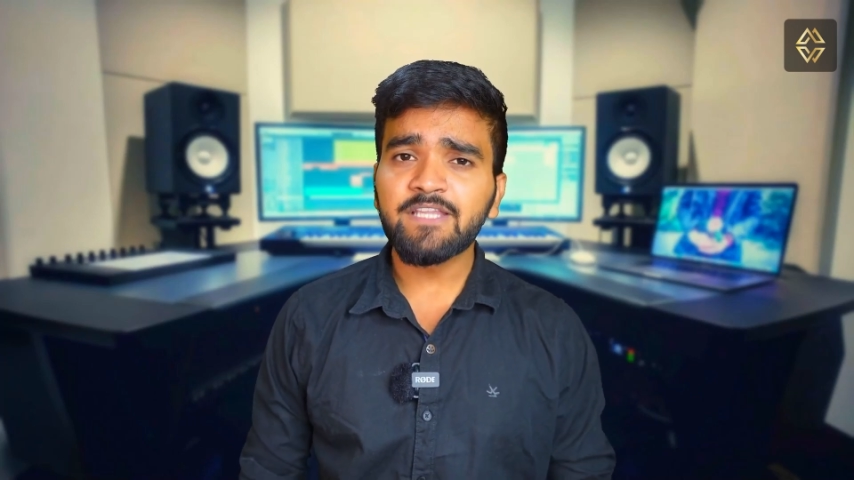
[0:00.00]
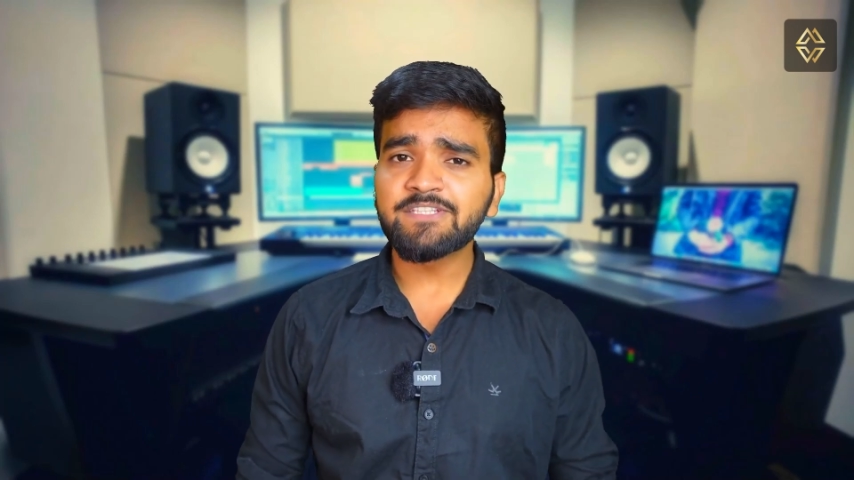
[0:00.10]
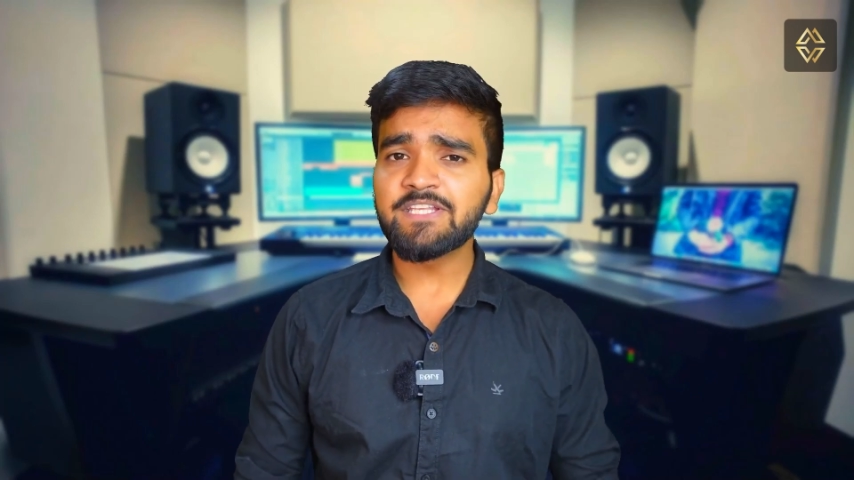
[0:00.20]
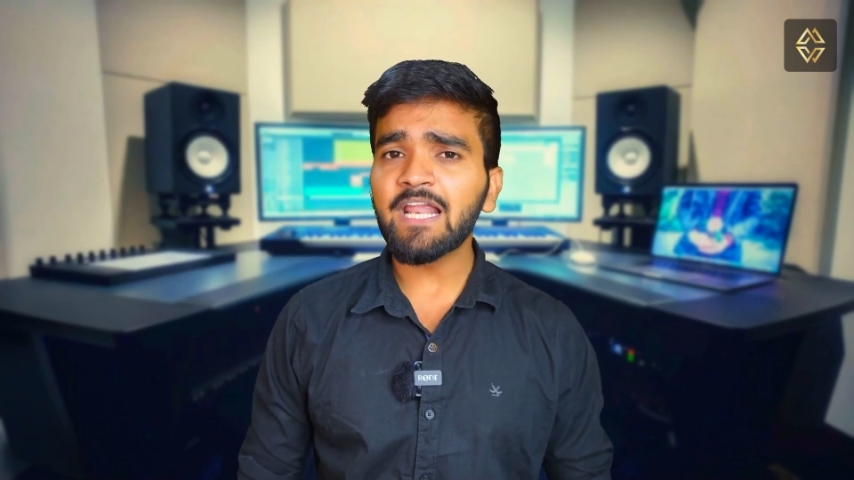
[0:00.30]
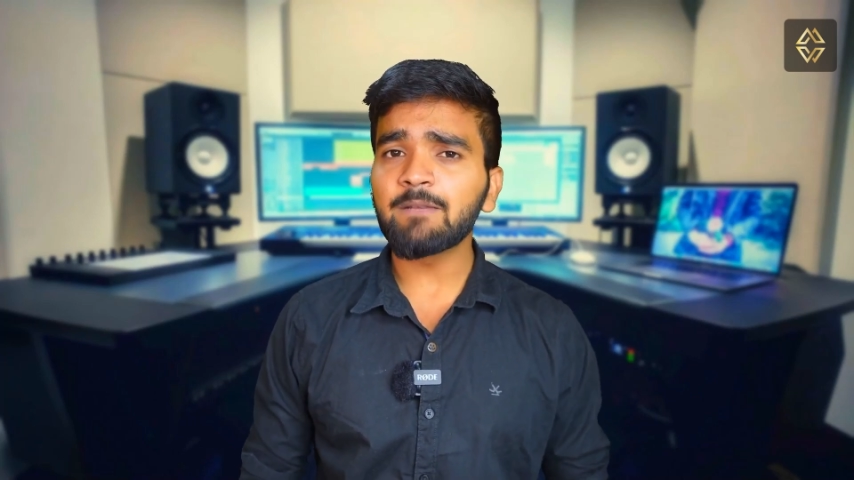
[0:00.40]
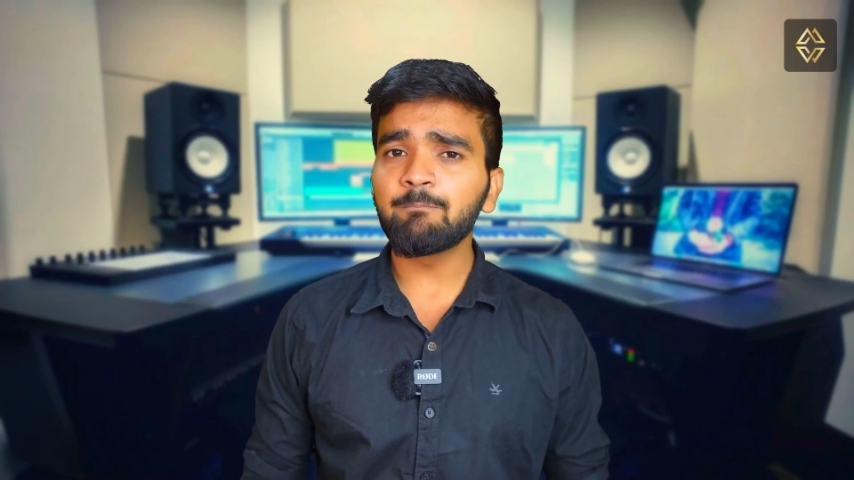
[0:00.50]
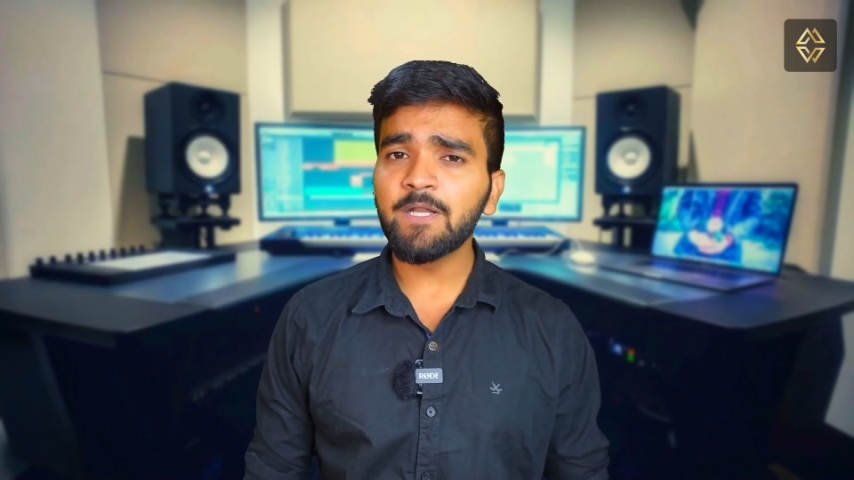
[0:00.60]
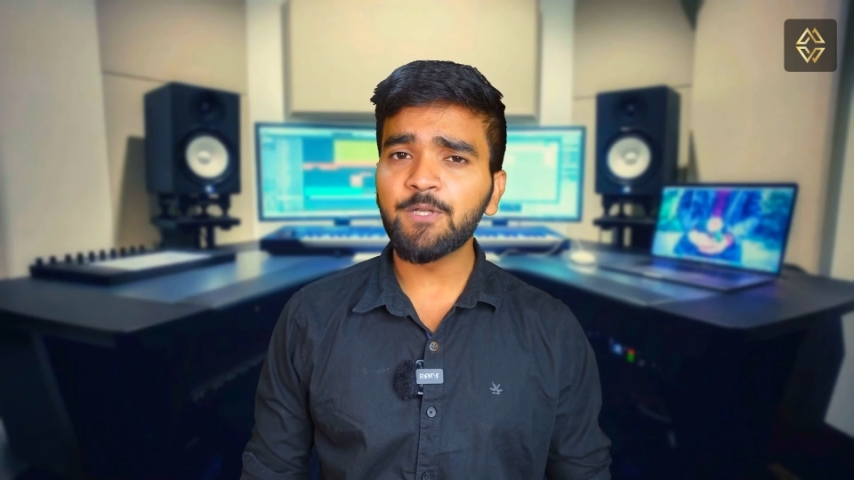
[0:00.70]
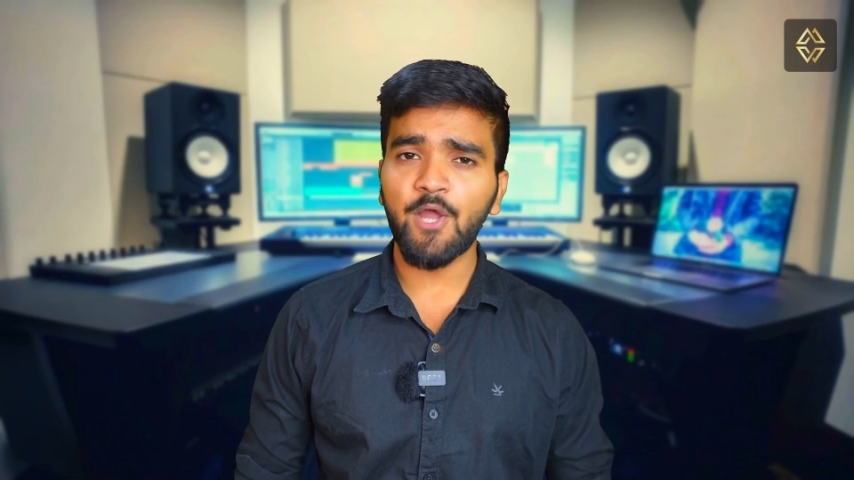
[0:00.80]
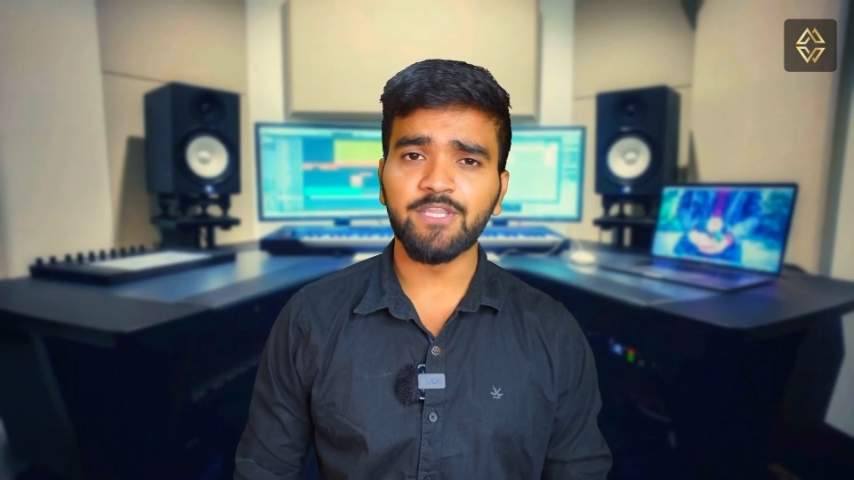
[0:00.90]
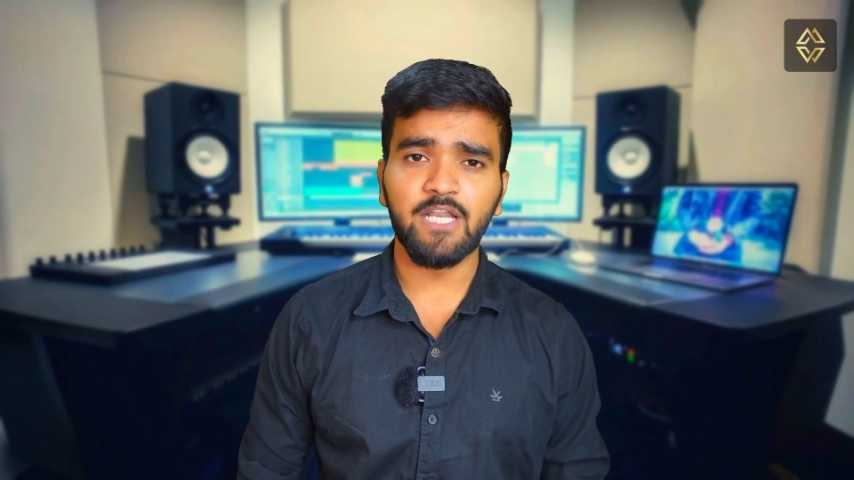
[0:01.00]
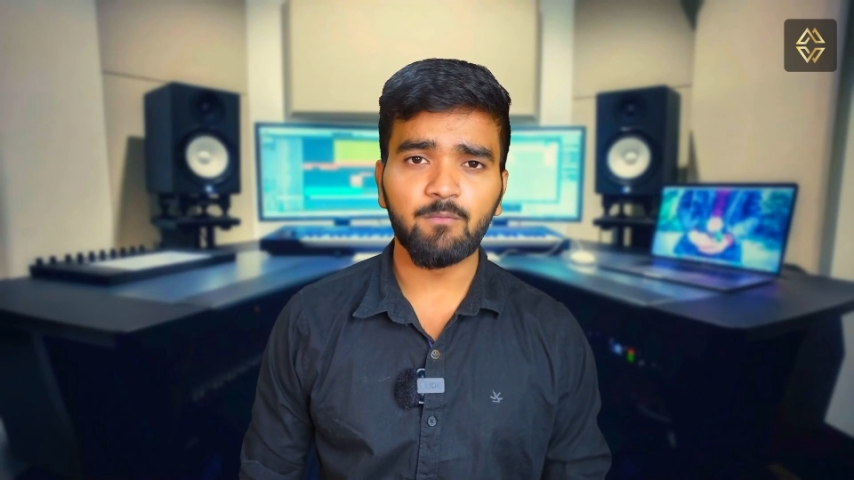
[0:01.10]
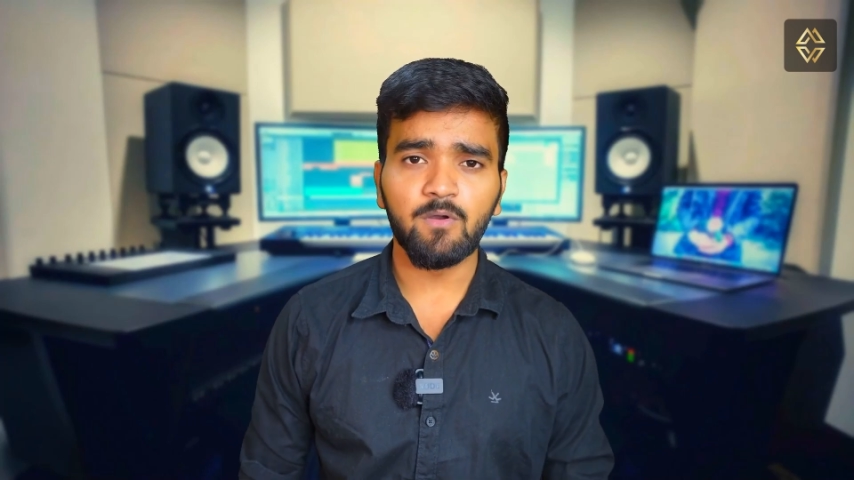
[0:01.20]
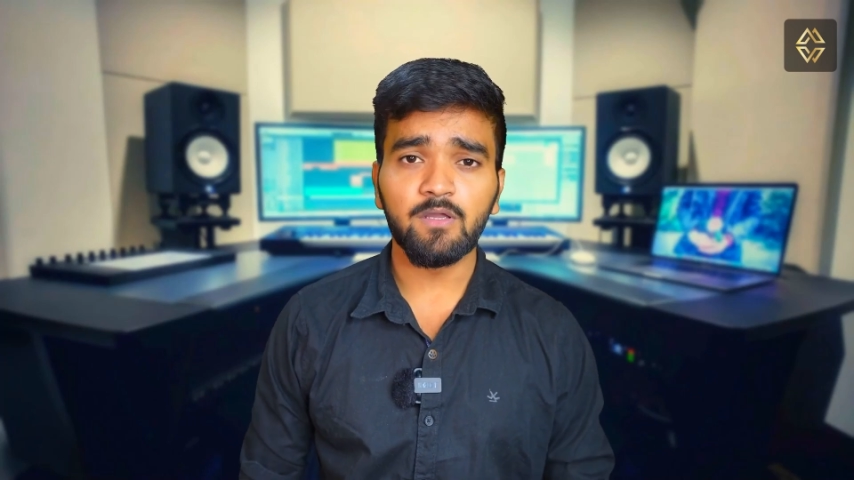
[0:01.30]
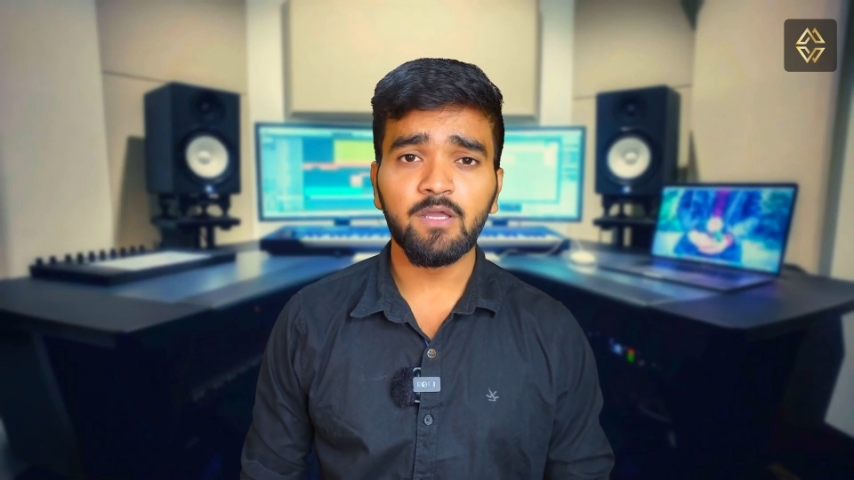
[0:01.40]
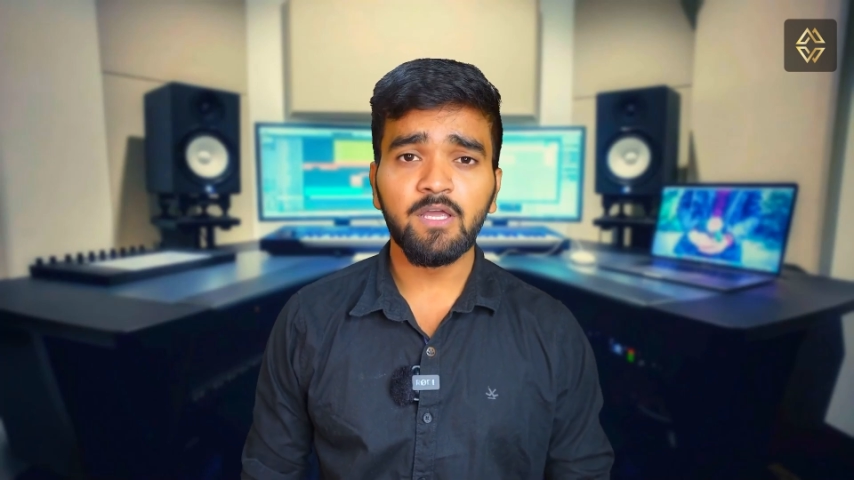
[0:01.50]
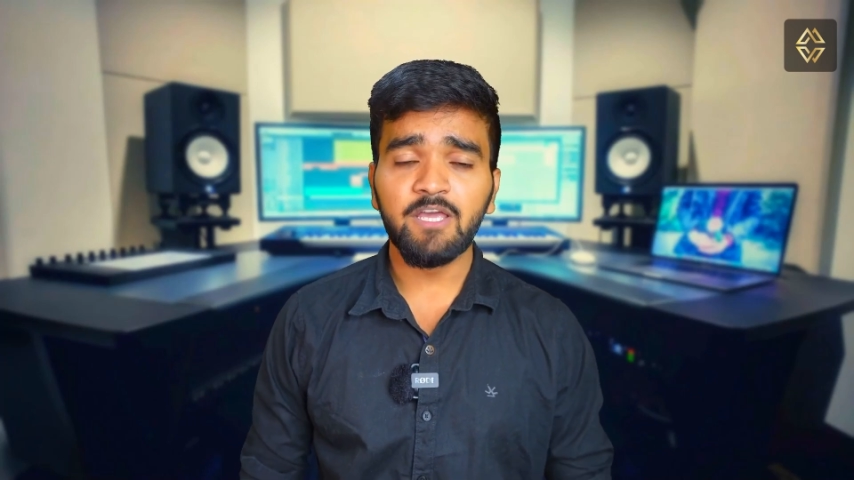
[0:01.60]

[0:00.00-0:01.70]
then select Bitcoin network.